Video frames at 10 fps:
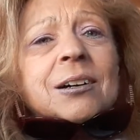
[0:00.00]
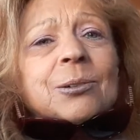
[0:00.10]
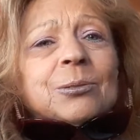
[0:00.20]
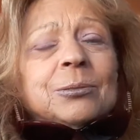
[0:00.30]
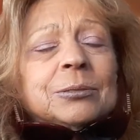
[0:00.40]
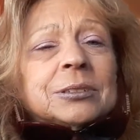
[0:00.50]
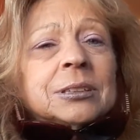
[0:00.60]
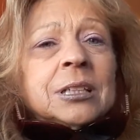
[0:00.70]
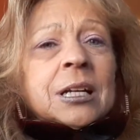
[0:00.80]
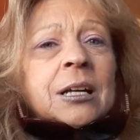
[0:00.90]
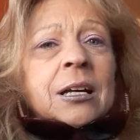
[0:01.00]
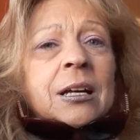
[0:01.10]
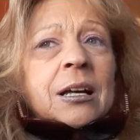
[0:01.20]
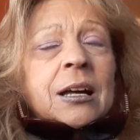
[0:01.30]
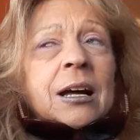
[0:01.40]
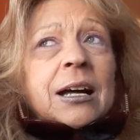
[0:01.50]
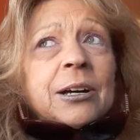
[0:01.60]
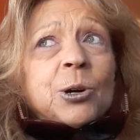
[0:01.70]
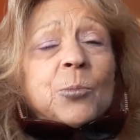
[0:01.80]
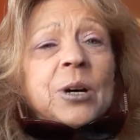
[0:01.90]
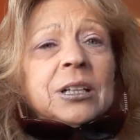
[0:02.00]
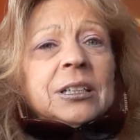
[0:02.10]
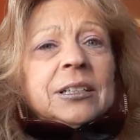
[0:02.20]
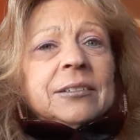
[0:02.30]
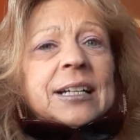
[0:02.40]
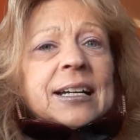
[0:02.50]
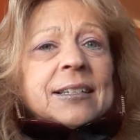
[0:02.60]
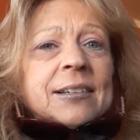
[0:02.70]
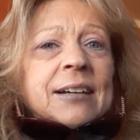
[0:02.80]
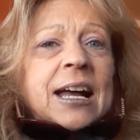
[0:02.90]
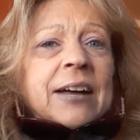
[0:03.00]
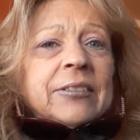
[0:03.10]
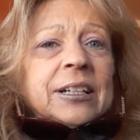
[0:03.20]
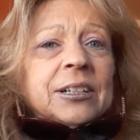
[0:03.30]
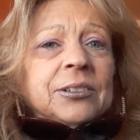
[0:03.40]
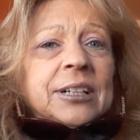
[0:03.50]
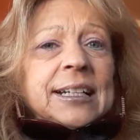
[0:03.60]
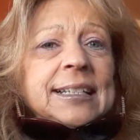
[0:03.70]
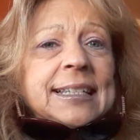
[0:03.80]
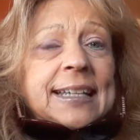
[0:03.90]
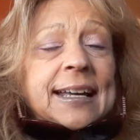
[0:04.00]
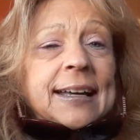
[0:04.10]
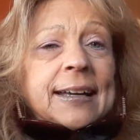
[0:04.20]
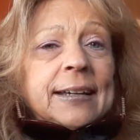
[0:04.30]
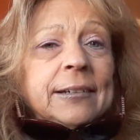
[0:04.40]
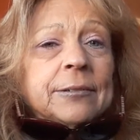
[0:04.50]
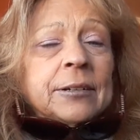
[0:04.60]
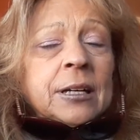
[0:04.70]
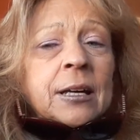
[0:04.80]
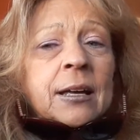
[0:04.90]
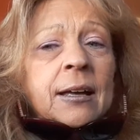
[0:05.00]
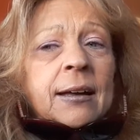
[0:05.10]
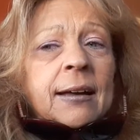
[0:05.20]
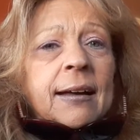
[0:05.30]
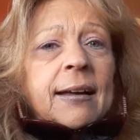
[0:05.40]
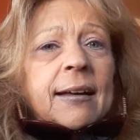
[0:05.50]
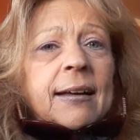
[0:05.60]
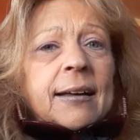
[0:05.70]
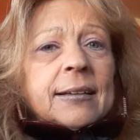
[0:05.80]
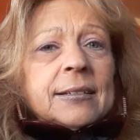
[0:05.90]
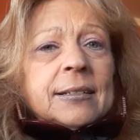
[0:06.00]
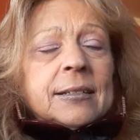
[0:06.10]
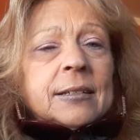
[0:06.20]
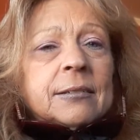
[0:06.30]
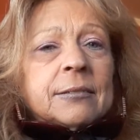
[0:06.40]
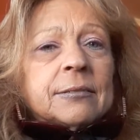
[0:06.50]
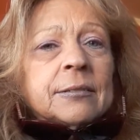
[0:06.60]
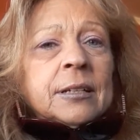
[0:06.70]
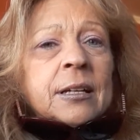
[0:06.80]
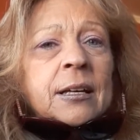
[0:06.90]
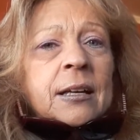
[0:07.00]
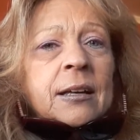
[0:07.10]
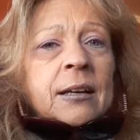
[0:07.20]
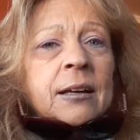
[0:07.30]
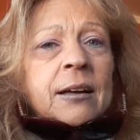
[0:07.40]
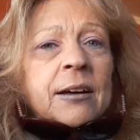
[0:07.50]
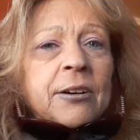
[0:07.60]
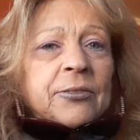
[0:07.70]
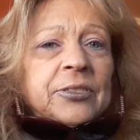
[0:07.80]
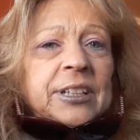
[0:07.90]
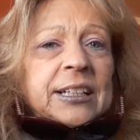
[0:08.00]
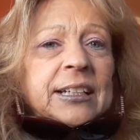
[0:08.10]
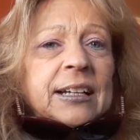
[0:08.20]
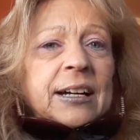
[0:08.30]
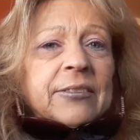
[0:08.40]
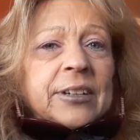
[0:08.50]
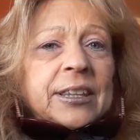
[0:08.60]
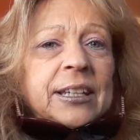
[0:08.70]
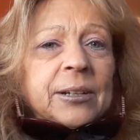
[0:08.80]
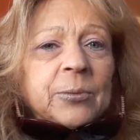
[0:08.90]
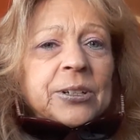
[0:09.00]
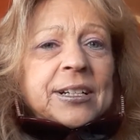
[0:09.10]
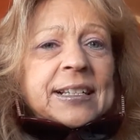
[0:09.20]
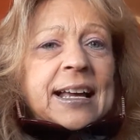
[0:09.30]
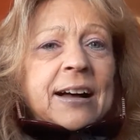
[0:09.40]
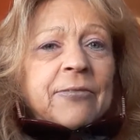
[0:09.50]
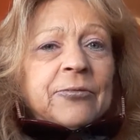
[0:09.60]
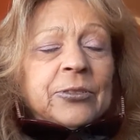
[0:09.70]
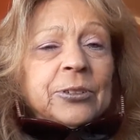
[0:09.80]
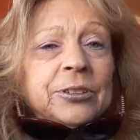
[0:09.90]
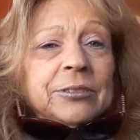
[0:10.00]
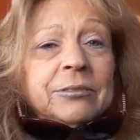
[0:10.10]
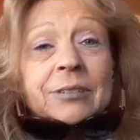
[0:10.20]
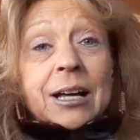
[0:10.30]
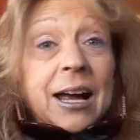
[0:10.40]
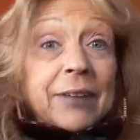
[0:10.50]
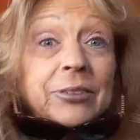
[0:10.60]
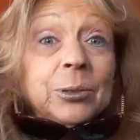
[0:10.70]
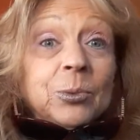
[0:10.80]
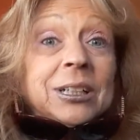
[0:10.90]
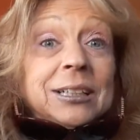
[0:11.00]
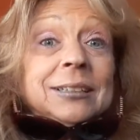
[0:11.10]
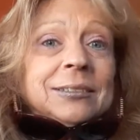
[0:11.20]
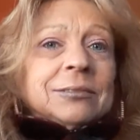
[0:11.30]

Thank you very much. I hope all of you guys Bye. are having a great day. And hopefully everything works out for everyone